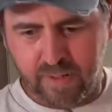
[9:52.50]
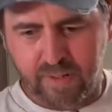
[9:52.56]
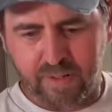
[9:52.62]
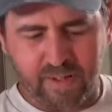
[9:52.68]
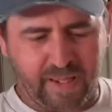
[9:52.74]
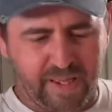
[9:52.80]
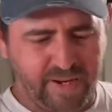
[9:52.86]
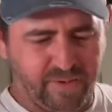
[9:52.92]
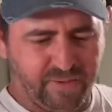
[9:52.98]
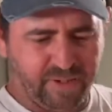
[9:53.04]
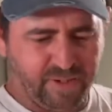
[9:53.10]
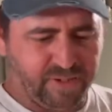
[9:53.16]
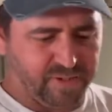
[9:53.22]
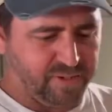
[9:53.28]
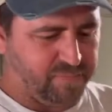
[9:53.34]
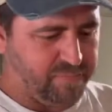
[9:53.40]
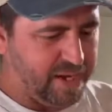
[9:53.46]
Now, I don't
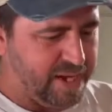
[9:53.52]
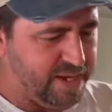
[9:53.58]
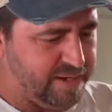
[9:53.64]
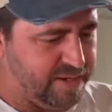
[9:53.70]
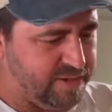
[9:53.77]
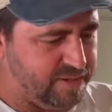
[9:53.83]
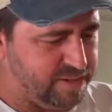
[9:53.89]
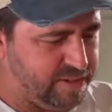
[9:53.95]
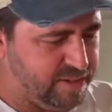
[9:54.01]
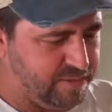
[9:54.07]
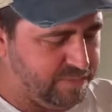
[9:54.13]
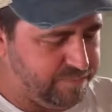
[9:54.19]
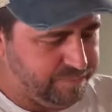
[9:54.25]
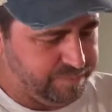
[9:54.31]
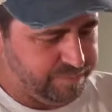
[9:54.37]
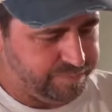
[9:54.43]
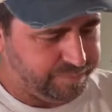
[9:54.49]
use a binder, so
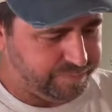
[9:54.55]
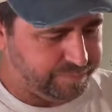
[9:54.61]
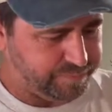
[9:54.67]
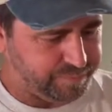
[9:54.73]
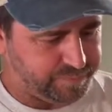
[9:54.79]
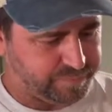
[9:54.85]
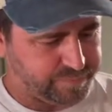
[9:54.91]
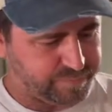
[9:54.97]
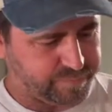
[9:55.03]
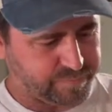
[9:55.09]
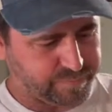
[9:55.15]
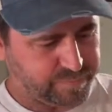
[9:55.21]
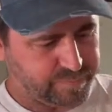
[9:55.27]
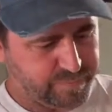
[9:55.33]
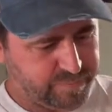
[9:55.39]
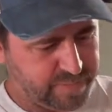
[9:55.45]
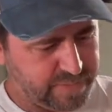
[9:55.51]

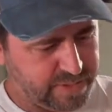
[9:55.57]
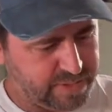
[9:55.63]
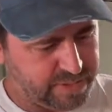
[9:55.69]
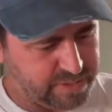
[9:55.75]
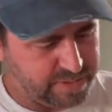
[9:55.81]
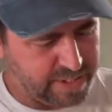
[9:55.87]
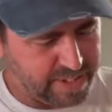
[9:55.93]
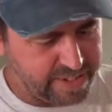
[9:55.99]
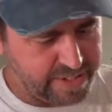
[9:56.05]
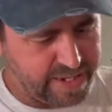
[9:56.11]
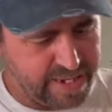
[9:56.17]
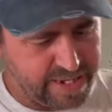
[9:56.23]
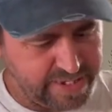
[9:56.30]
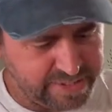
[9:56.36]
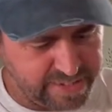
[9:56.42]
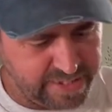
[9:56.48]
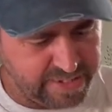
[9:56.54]
a lot of
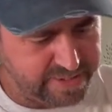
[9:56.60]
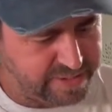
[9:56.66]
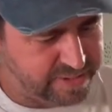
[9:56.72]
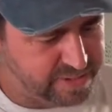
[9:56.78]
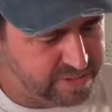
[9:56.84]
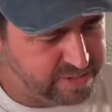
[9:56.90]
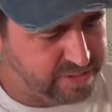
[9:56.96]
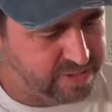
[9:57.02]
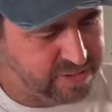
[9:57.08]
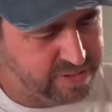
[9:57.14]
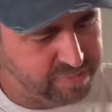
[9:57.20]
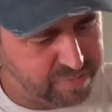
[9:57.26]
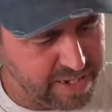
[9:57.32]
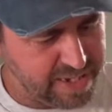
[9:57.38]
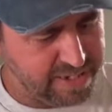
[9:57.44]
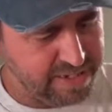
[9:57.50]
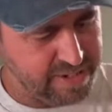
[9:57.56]
guys out there use a
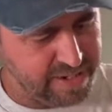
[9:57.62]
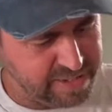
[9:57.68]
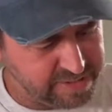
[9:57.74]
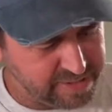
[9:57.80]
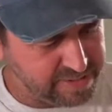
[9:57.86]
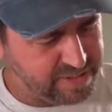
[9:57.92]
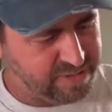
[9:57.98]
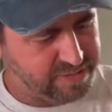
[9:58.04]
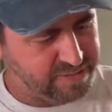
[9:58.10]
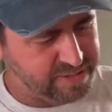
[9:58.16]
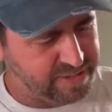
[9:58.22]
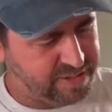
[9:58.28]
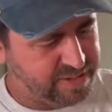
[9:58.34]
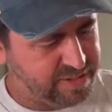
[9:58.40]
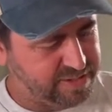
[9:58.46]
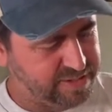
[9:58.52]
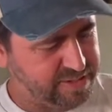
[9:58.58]
binder. I just don't
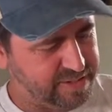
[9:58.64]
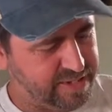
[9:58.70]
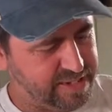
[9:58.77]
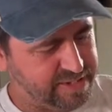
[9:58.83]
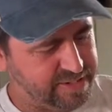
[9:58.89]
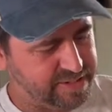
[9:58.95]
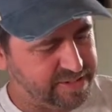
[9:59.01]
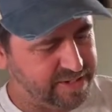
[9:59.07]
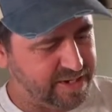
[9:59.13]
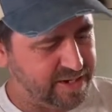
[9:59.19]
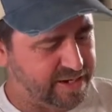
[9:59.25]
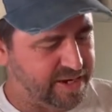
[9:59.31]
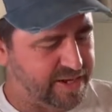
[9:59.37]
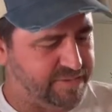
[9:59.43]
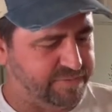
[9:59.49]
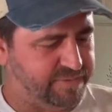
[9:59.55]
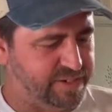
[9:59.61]
see it's
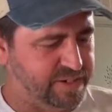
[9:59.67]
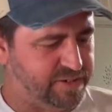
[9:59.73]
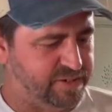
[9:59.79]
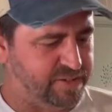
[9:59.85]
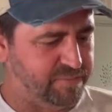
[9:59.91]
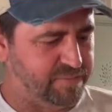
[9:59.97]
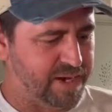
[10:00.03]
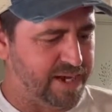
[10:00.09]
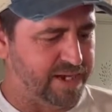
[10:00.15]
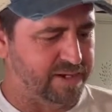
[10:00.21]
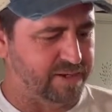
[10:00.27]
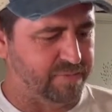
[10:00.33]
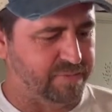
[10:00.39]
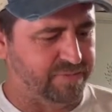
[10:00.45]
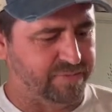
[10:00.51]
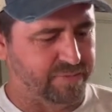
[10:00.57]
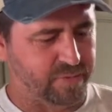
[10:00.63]
necessary. I've used the binder
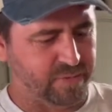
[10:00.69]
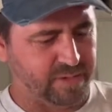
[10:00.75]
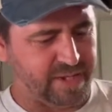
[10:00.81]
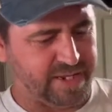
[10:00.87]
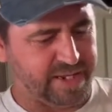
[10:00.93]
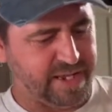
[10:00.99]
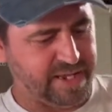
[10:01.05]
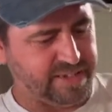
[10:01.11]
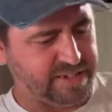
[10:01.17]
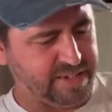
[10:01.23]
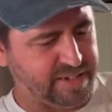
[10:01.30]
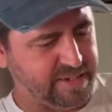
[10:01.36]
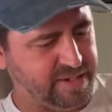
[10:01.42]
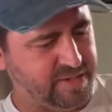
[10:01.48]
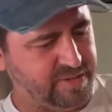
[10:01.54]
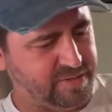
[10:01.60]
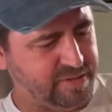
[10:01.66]
before and I can't tell a
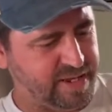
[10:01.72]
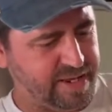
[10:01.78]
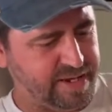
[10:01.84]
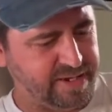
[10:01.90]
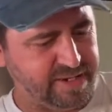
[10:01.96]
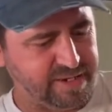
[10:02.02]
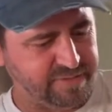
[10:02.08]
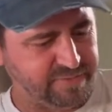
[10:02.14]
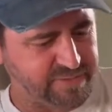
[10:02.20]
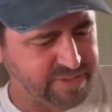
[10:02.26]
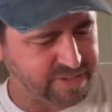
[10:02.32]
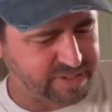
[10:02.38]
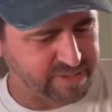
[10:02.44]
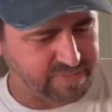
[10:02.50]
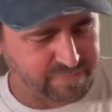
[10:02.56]
whole lot of difference in it.